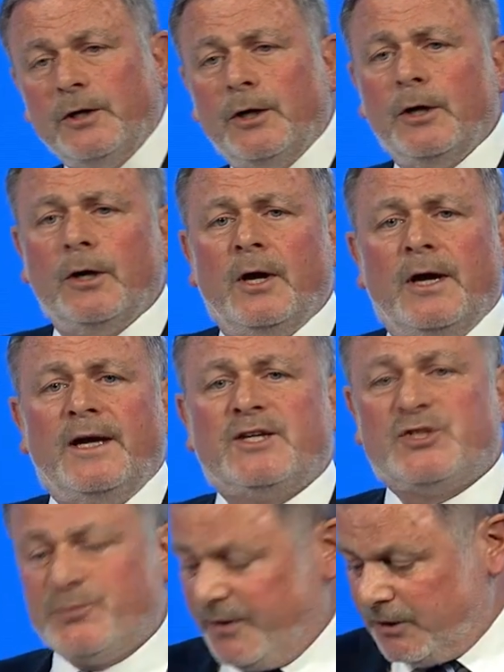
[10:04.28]
uh,
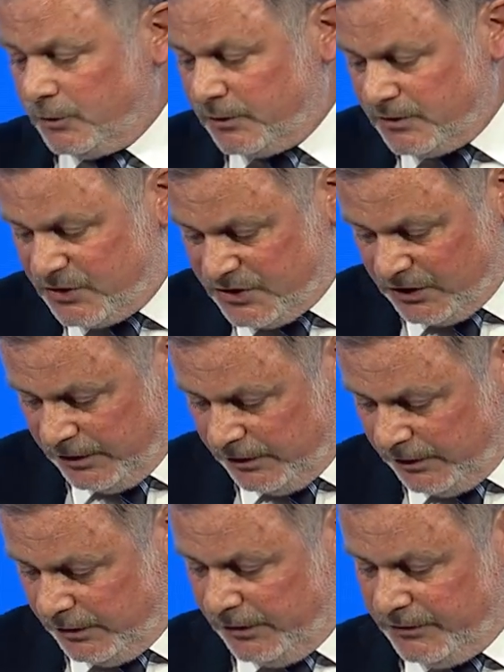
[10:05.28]
experience
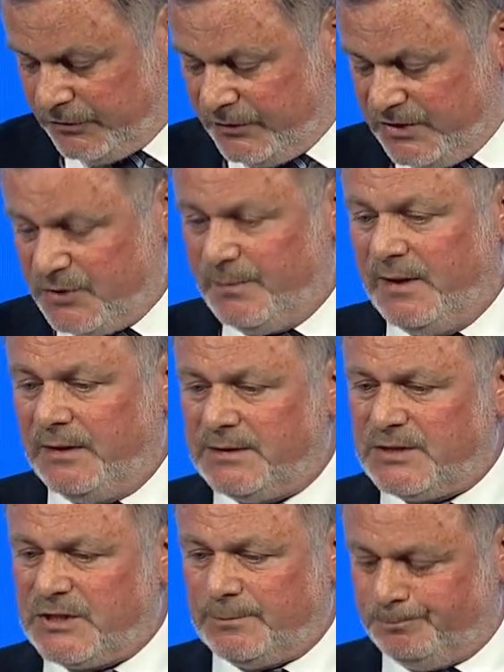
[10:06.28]
uh, under his
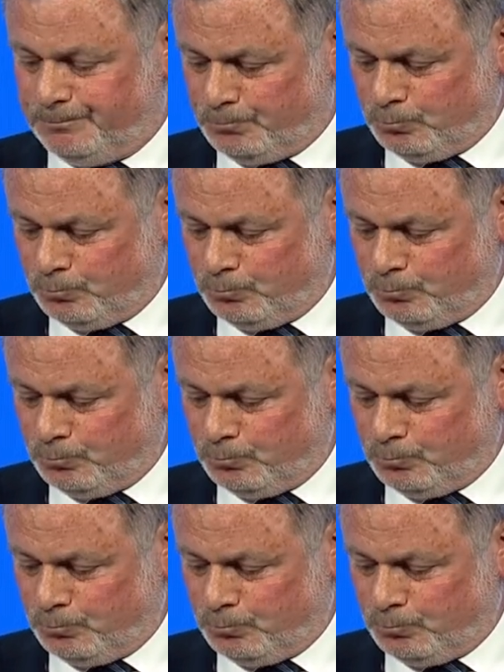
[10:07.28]
belts.